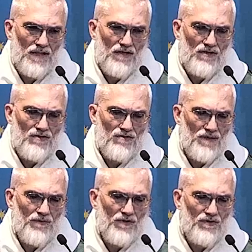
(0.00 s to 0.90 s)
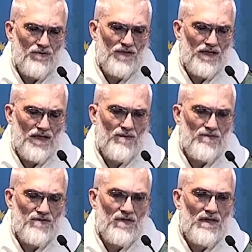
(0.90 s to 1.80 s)
to someone who
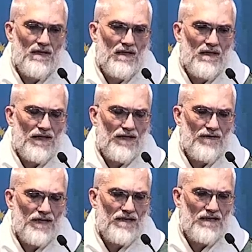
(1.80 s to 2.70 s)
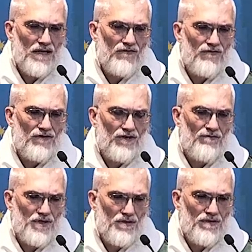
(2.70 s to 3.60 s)
becomes a great lover of
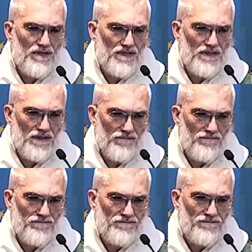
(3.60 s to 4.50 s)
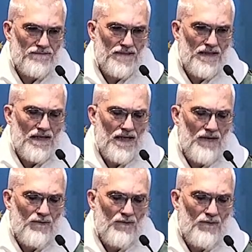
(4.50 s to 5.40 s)
purity
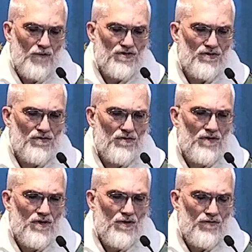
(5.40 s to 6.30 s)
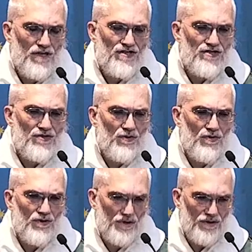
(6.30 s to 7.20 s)
and wants to
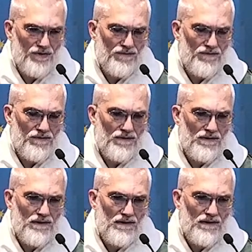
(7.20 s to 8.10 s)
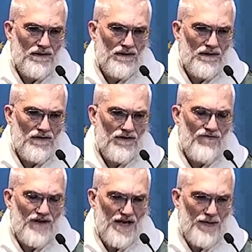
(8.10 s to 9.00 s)
restore the
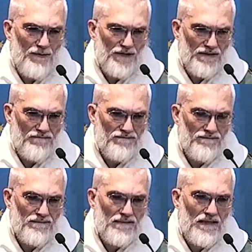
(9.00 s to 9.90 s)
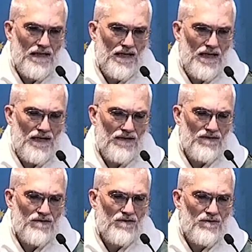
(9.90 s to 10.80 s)
family
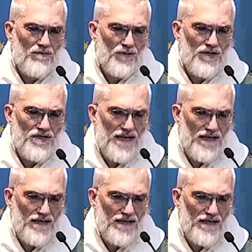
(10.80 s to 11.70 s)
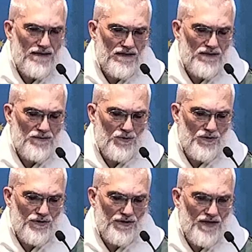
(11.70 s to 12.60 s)
and protect the
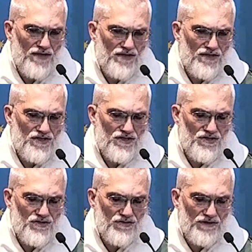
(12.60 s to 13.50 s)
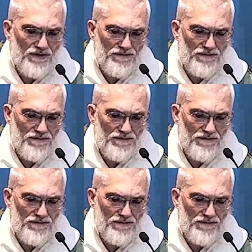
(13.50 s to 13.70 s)
unborn, not to destroy it.